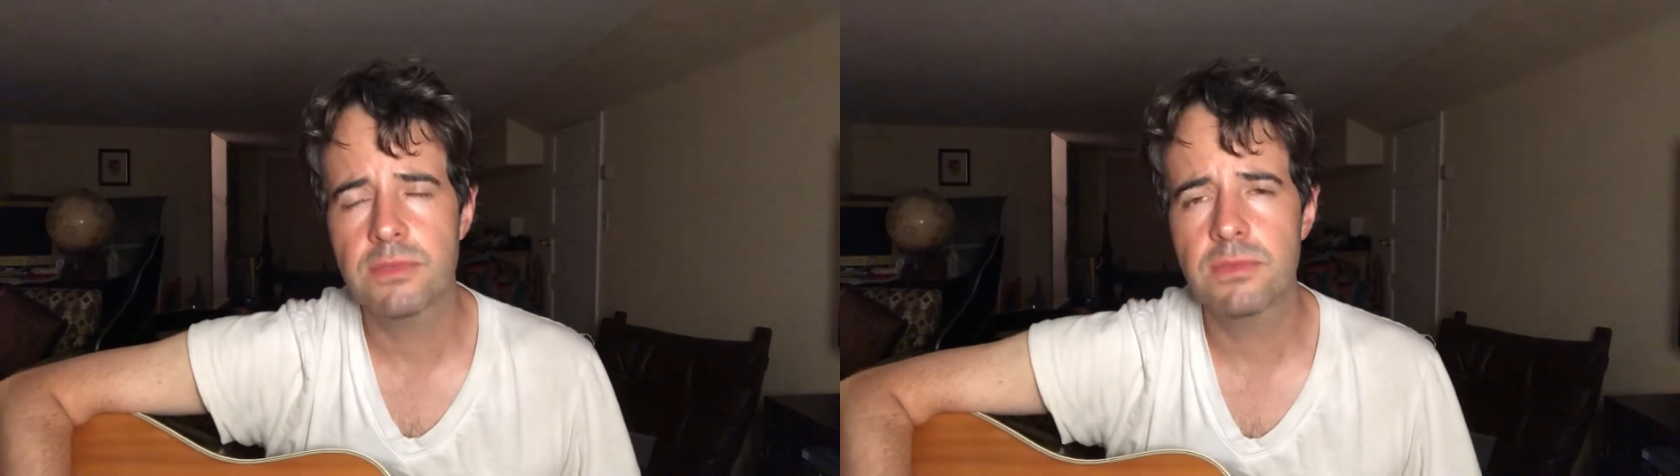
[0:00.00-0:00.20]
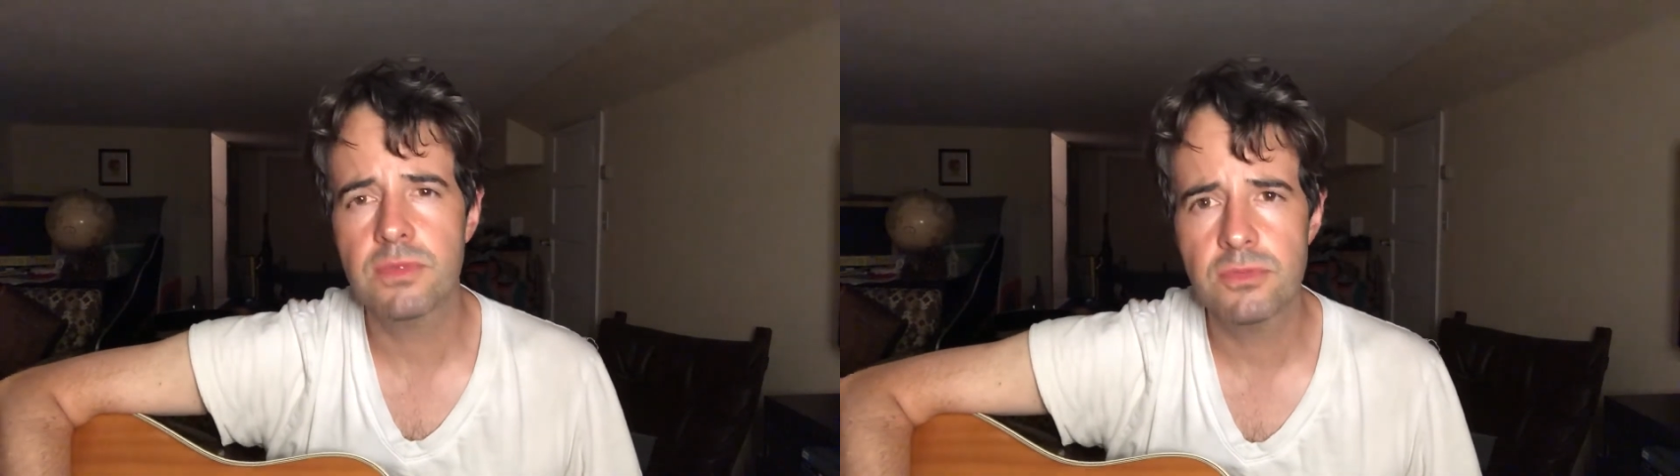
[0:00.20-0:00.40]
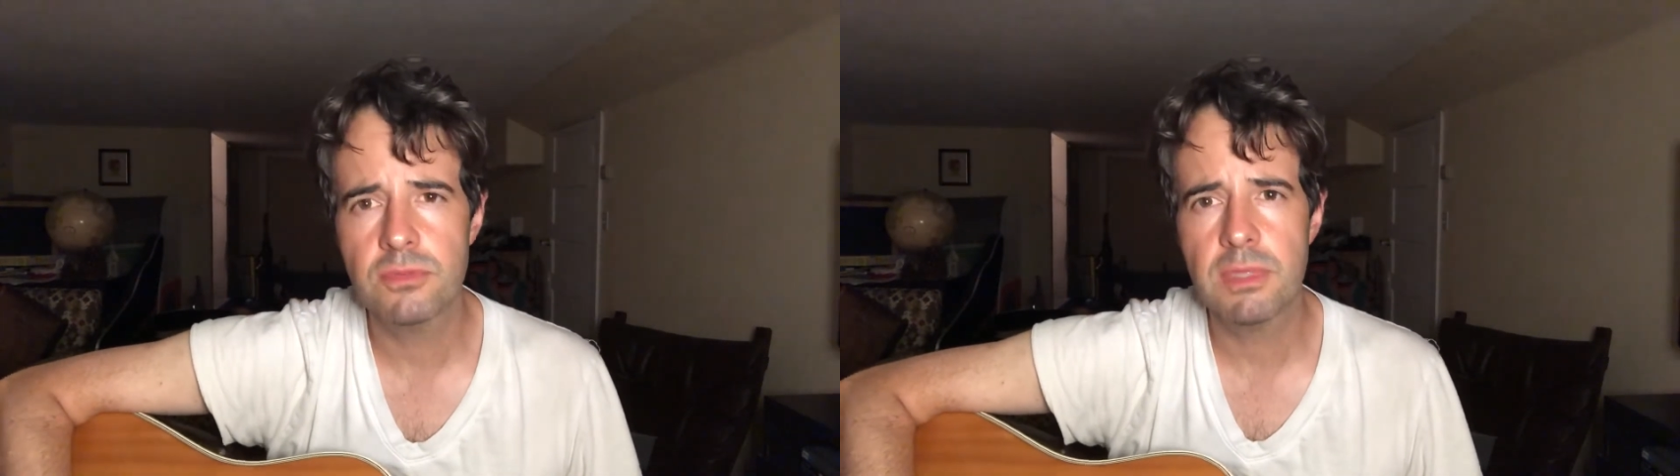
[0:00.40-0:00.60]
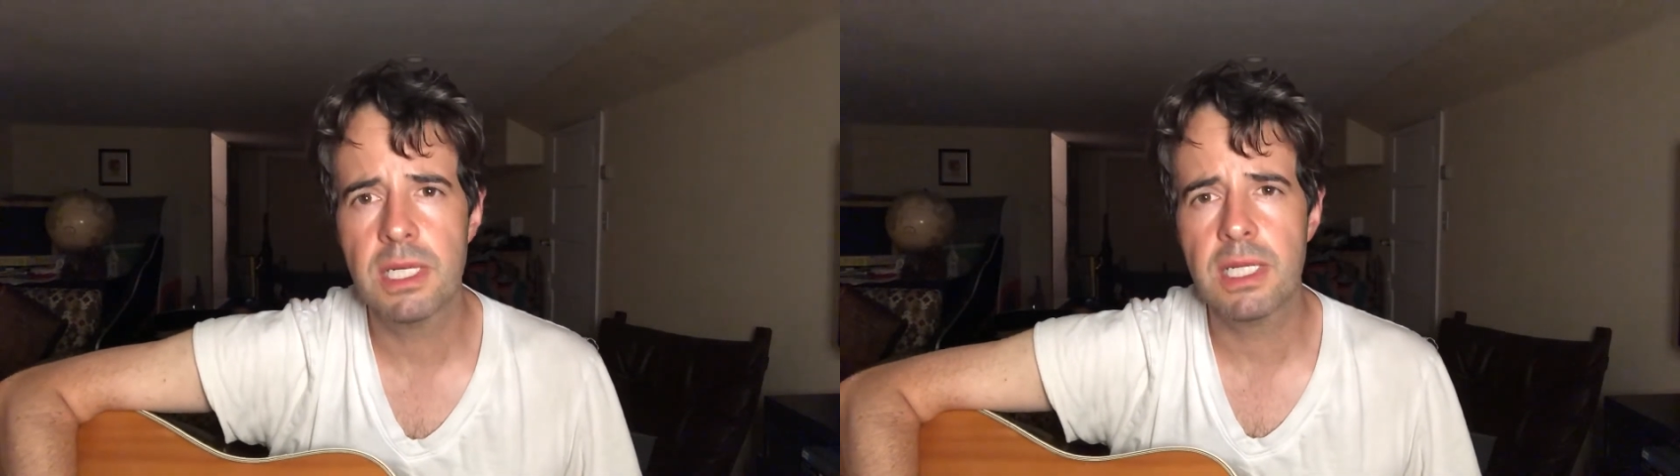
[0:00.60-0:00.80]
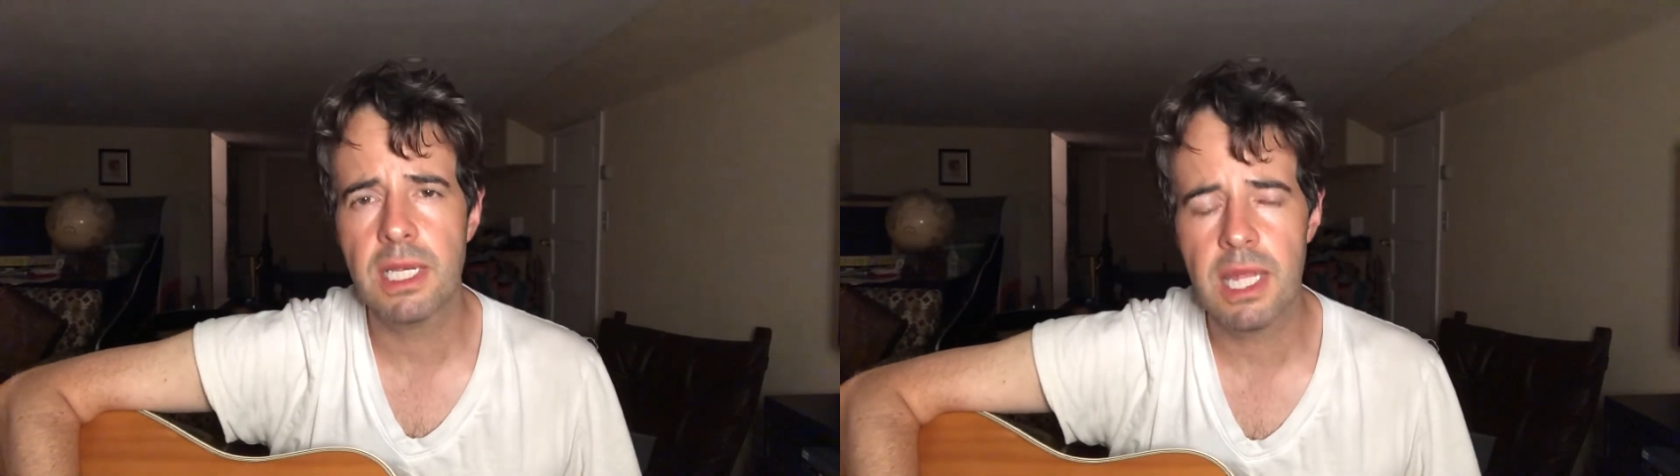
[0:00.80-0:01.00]
room
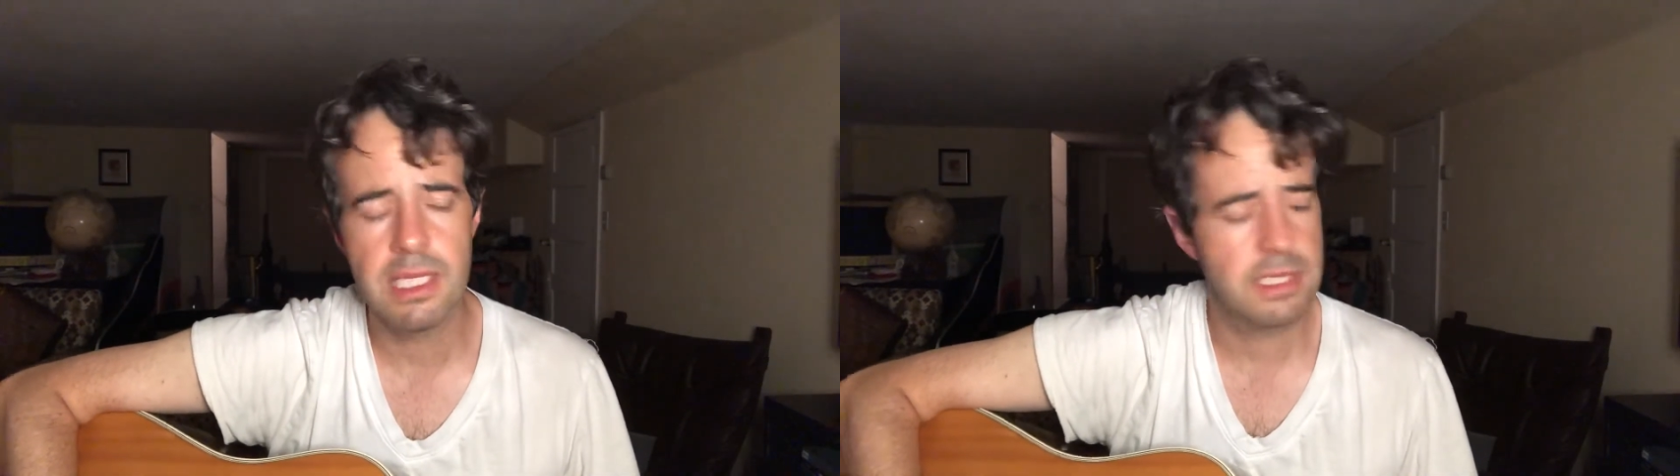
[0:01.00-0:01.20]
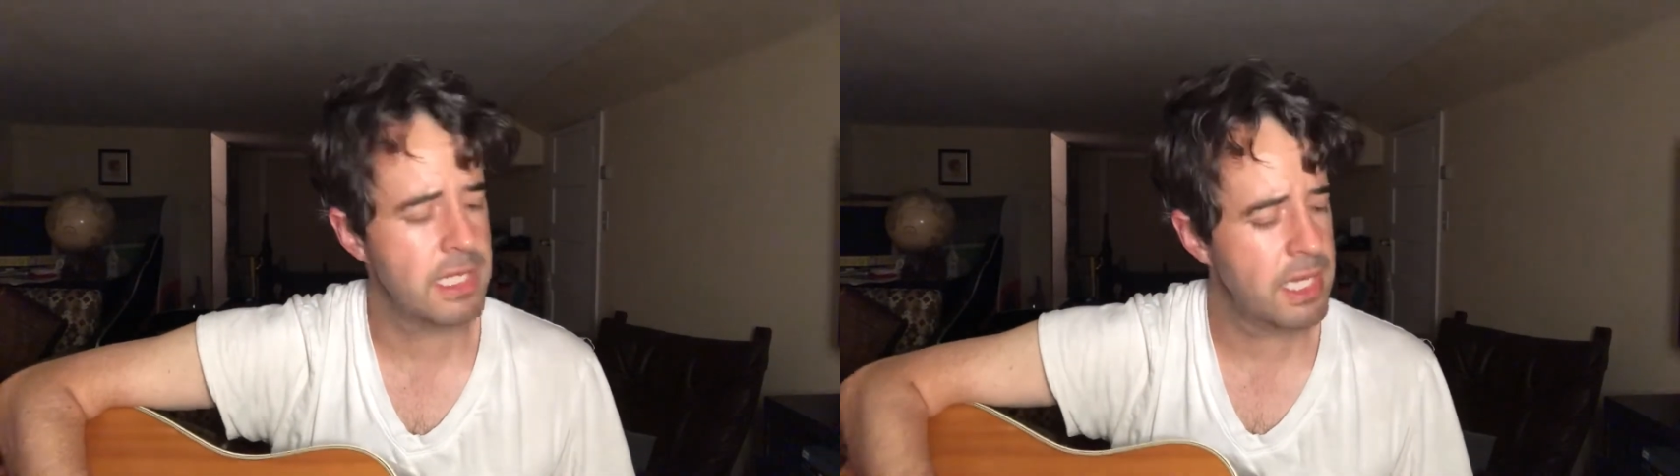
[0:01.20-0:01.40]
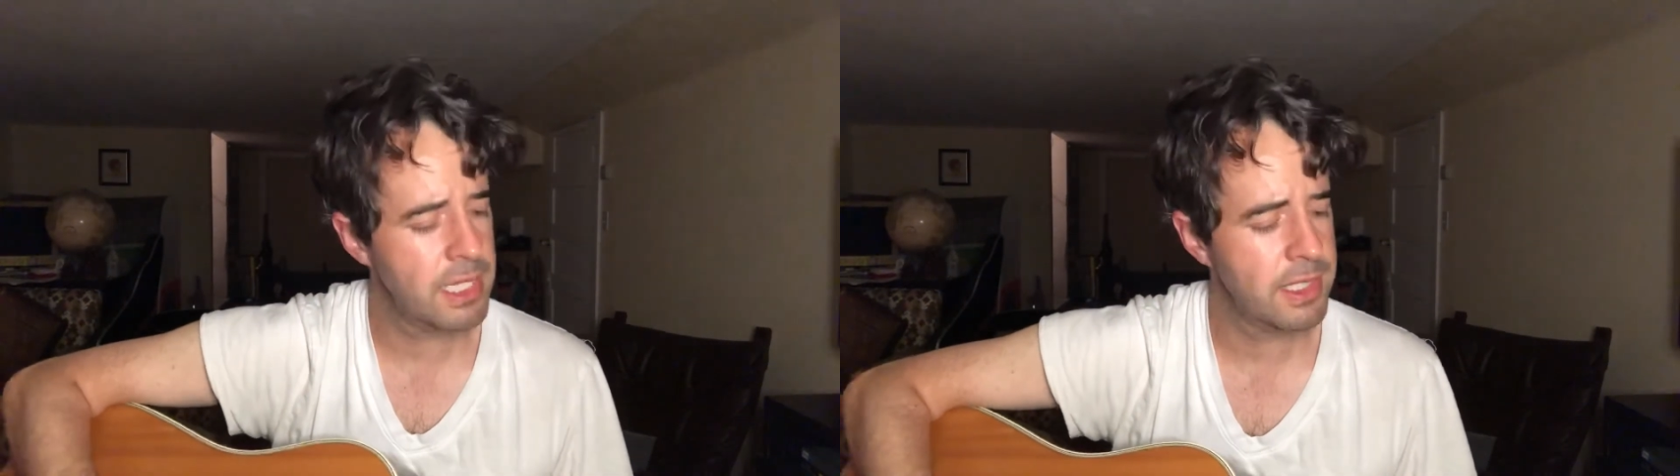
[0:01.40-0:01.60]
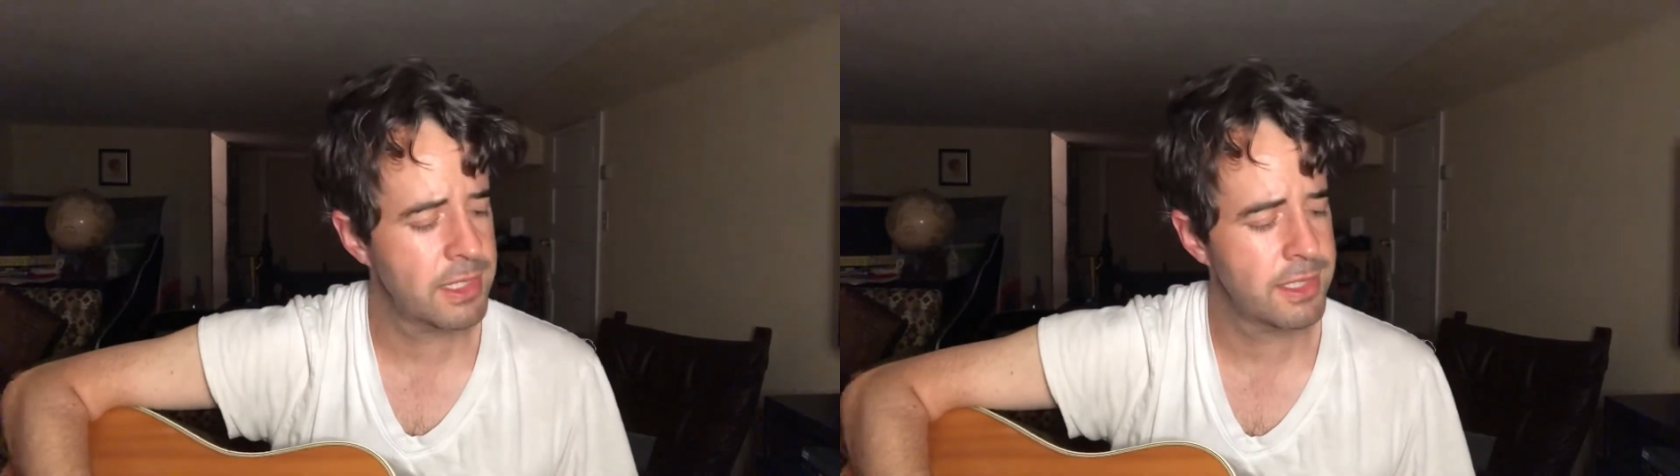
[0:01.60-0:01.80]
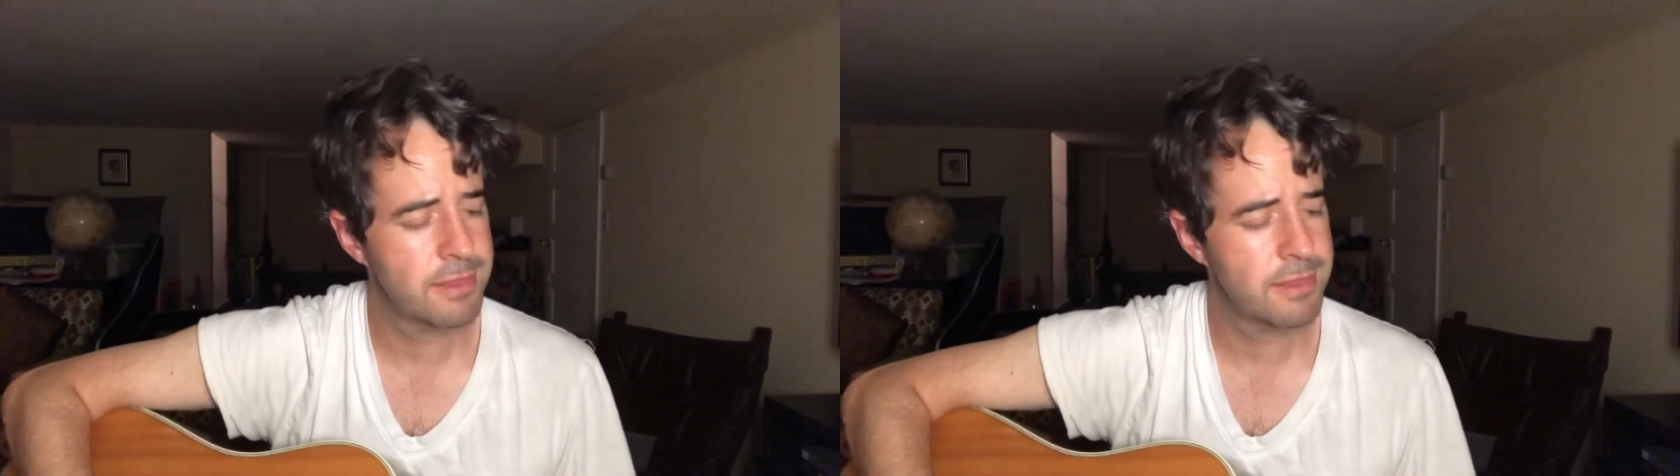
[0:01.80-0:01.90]
on La Cienega.